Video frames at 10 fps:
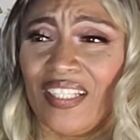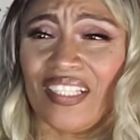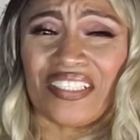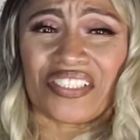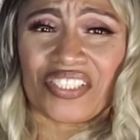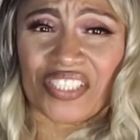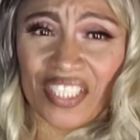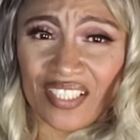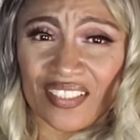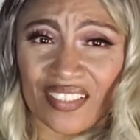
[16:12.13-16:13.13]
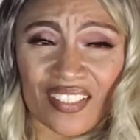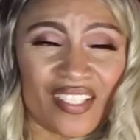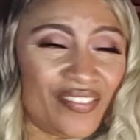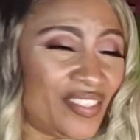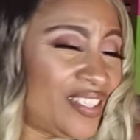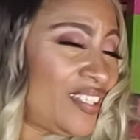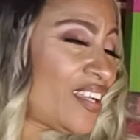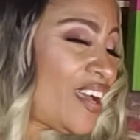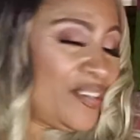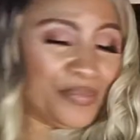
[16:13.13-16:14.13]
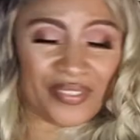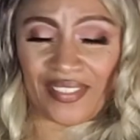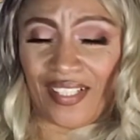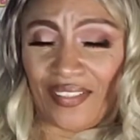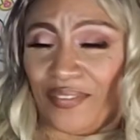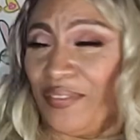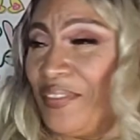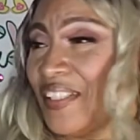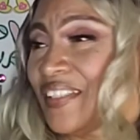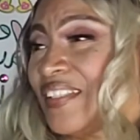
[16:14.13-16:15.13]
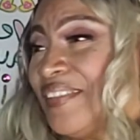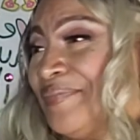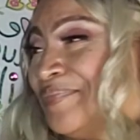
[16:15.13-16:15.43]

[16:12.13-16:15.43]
and cheating and everything, I was like, ooh, honey.